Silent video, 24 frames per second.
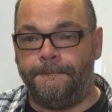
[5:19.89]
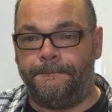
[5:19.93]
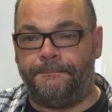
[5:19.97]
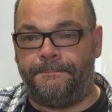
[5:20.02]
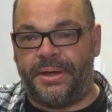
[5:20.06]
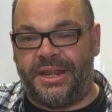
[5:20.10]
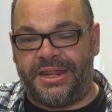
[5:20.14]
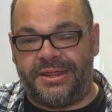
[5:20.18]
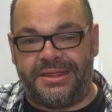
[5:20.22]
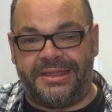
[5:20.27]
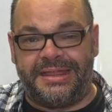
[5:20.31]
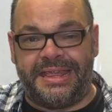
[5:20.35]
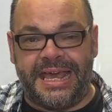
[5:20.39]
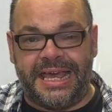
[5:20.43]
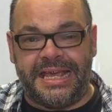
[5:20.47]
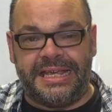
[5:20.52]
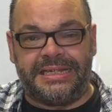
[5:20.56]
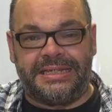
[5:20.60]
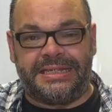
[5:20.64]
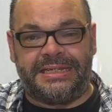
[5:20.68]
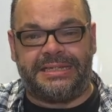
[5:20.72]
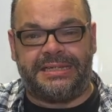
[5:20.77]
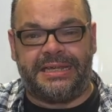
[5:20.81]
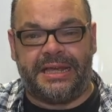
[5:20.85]
But
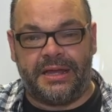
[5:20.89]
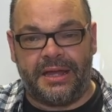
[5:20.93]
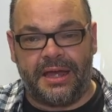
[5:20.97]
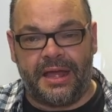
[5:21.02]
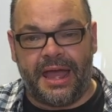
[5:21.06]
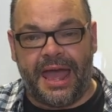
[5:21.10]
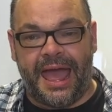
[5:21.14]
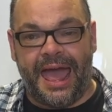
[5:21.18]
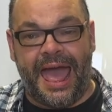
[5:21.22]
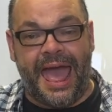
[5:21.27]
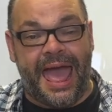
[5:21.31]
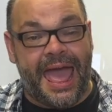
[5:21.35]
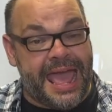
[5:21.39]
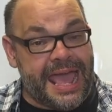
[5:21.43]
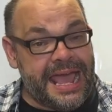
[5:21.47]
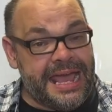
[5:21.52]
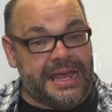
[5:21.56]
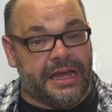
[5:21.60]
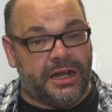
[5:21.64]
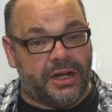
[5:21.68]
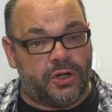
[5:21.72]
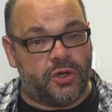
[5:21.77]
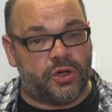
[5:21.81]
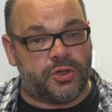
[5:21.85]
this, A,
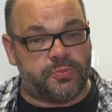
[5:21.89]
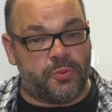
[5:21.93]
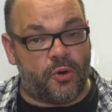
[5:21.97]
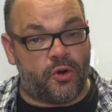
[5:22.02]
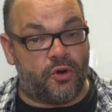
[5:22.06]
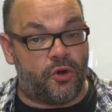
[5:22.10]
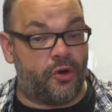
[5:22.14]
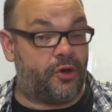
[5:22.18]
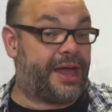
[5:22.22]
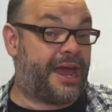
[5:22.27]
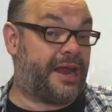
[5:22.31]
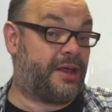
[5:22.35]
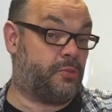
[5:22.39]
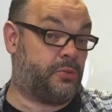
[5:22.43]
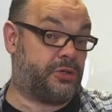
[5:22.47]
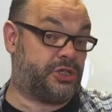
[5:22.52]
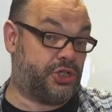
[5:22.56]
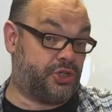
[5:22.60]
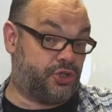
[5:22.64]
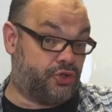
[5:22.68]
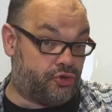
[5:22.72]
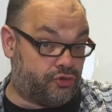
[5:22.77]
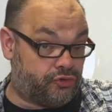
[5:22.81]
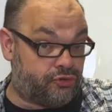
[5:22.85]
it looks more organic, which
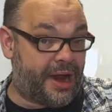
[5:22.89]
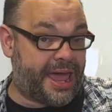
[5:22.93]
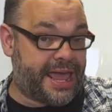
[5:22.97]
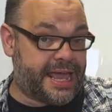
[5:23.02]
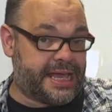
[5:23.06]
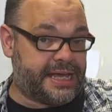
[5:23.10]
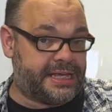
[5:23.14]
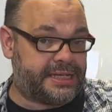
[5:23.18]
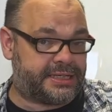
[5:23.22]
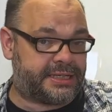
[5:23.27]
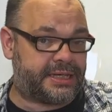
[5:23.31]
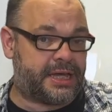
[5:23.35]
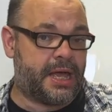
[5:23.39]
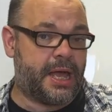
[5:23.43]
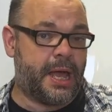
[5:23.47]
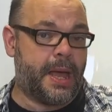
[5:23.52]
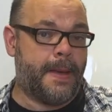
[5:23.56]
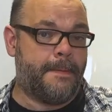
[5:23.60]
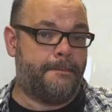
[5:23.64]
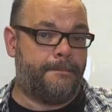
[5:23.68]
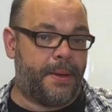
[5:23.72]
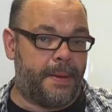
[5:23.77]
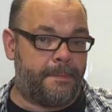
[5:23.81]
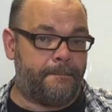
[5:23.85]
is great.
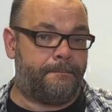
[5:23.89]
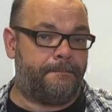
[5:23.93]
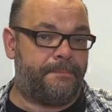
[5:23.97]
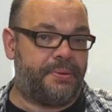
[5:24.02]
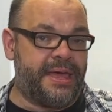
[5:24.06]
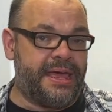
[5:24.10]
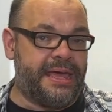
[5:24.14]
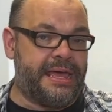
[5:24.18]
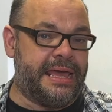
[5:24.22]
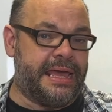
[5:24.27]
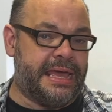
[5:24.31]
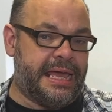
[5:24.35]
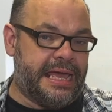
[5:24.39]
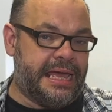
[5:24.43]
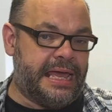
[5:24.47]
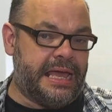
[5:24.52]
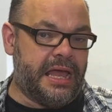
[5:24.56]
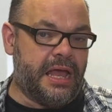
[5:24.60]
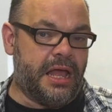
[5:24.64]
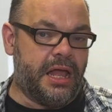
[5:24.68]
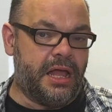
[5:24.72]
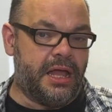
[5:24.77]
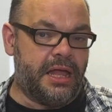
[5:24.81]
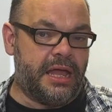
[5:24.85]
But B,
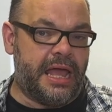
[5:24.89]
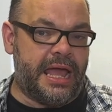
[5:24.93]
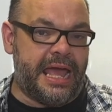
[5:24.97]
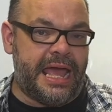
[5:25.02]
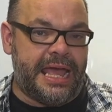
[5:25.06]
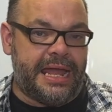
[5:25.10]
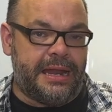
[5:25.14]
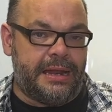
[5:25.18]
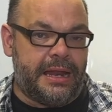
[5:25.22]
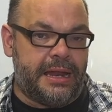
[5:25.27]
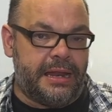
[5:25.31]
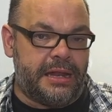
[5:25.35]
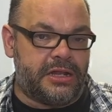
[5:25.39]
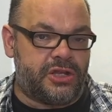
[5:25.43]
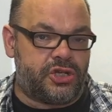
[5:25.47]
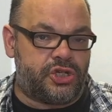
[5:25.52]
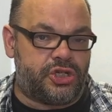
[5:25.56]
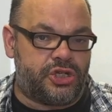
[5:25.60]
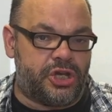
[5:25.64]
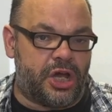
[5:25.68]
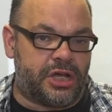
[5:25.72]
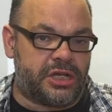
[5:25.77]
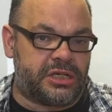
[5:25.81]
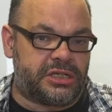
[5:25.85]
it
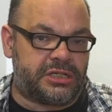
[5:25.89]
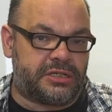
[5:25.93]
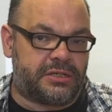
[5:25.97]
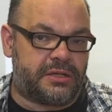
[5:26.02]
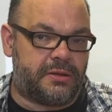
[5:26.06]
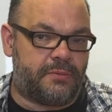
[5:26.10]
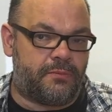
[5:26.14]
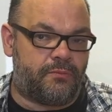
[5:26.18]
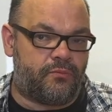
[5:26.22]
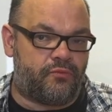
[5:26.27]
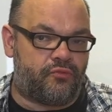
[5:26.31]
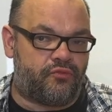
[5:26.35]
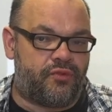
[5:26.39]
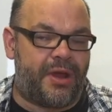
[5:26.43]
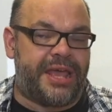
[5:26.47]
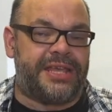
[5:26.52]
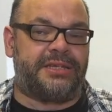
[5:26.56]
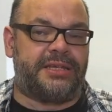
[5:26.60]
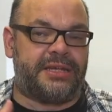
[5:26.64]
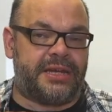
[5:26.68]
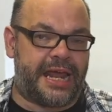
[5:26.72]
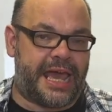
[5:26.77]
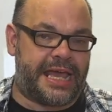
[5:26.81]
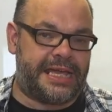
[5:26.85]
just
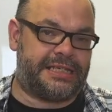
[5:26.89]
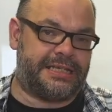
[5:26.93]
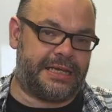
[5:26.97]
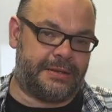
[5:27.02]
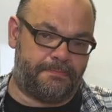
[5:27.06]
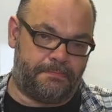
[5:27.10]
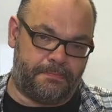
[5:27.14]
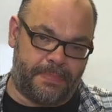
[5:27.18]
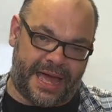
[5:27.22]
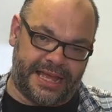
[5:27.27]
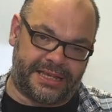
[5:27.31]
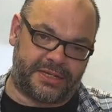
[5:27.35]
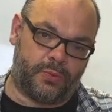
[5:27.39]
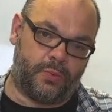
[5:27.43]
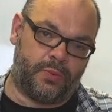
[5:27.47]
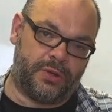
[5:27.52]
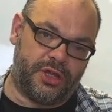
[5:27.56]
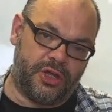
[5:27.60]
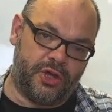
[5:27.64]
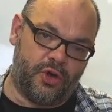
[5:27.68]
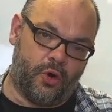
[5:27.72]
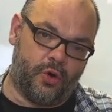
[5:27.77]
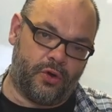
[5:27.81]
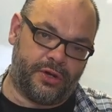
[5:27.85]
resonated better with
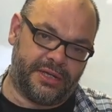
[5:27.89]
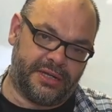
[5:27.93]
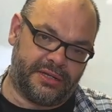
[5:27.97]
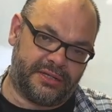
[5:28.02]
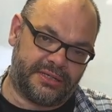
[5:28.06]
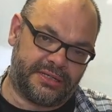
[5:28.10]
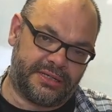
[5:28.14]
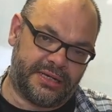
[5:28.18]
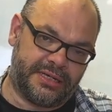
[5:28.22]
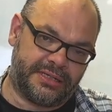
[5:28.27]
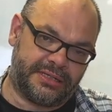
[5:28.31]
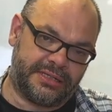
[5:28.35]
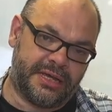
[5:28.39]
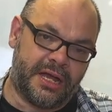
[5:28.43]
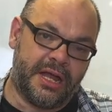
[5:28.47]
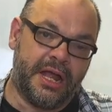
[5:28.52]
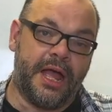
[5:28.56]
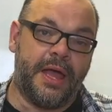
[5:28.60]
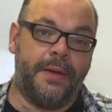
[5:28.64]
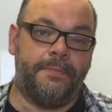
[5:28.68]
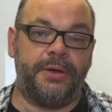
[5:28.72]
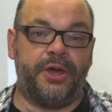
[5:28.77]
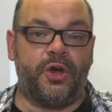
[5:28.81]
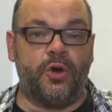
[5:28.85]
the audiences
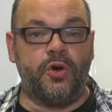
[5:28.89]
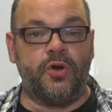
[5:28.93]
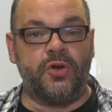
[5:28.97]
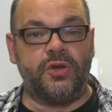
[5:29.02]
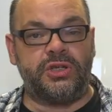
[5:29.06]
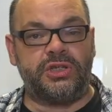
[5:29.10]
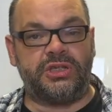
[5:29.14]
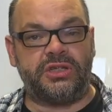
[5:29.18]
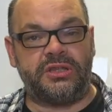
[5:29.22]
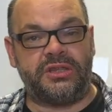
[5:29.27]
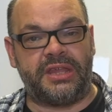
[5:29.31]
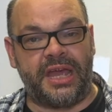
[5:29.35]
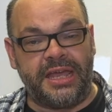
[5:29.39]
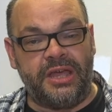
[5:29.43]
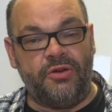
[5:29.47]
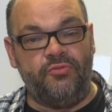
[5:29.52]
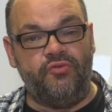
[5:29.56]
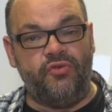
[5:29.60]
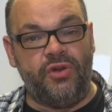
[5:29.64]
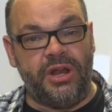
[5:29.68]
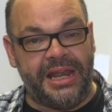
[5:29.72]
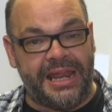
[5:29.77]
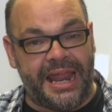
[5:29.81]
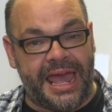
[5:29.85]
because they can
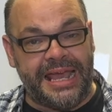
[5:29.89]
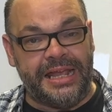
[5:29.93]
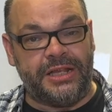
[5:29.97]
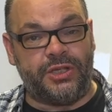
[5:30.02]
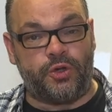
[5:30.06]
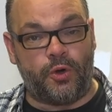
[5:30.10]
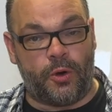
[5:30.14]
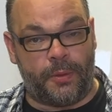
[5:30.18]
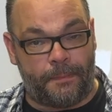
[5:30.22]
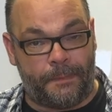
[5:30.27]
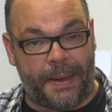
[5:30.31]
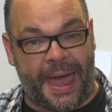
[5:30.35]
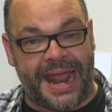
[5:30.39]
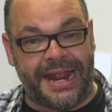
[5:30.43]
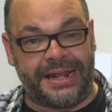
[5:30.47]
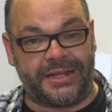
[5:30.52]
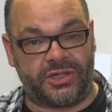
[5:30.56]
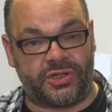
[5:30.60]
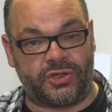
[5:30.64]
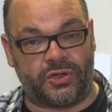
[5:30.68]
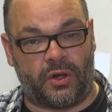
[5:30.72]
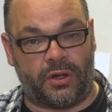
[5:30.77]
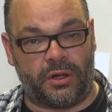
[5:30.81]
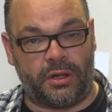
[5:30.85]
relate to a
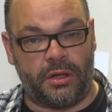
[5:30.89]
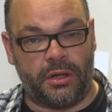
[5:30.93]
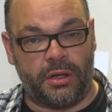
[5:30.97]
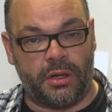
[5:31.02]
pencil.